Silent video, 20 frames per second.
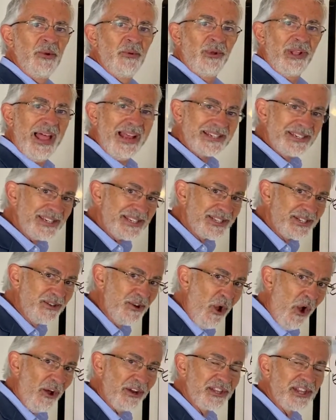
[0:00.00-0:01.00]
Well, actually it's
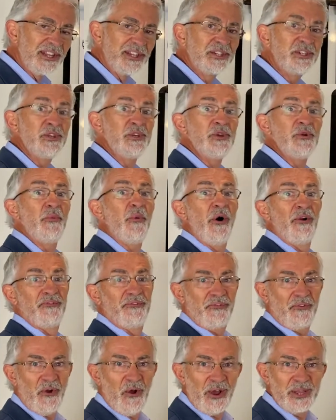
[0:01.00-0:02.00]
not. The do you want
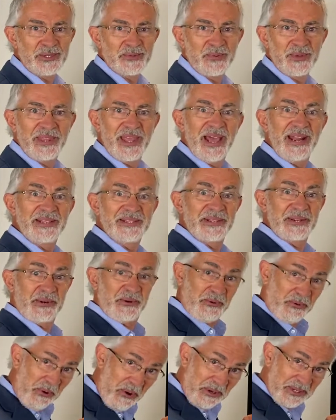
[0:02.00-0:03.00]
fries with that is a
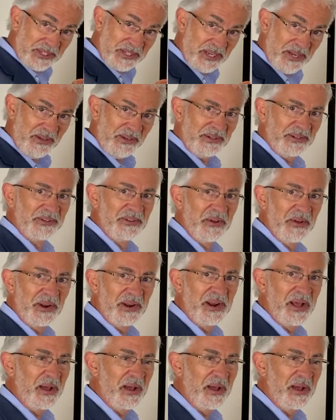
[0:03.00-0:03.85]
cross sell, not an